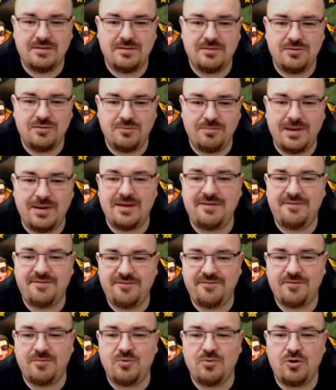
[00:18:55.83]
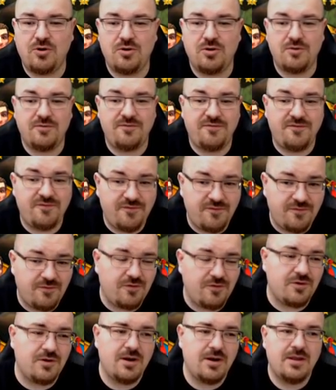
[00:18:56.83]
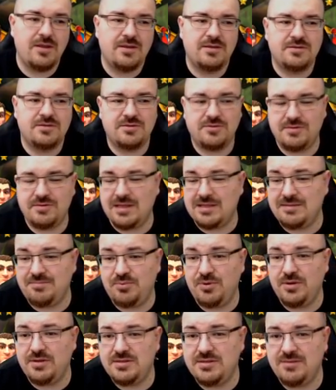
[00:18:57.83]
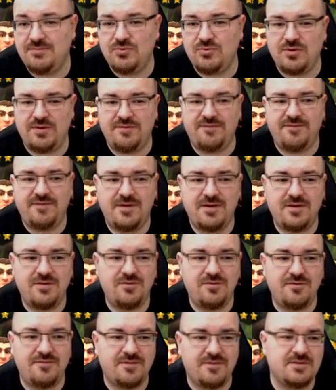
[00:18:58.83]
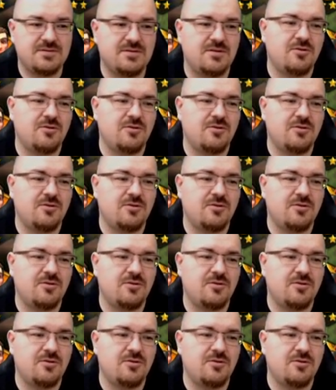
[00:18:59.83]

You'll benefit from all four, so that brings him to a very universal